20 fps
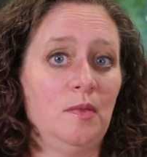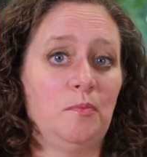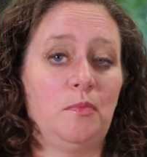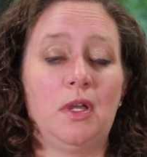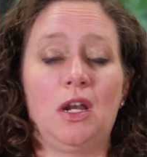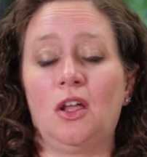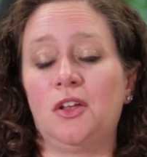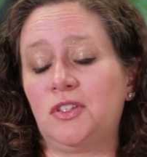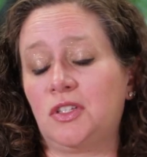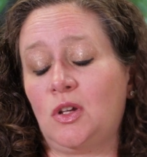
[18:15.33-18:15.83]

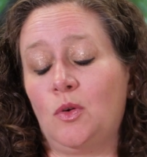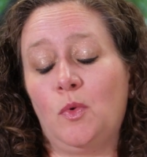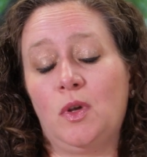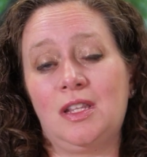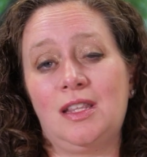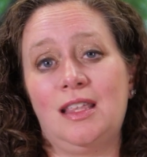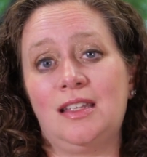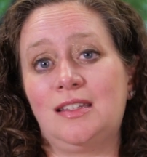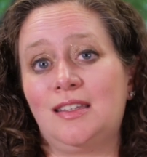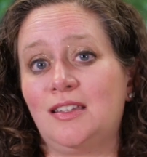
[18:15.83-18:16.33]
but also
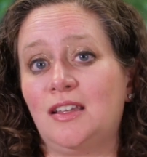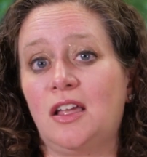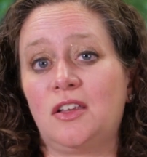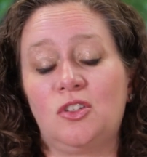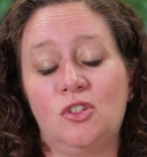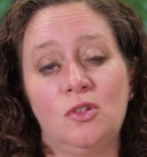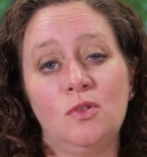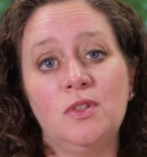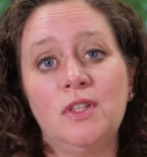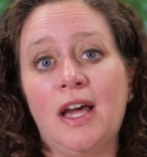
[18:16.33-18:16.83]
one that's not
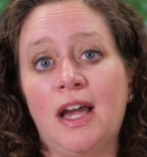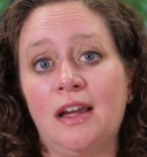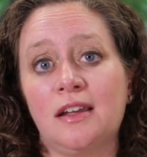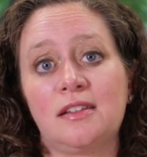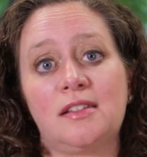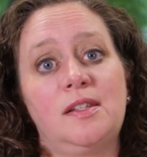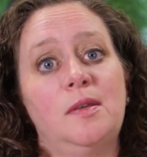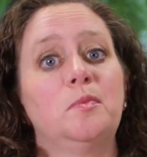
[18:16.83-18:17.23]
too lax,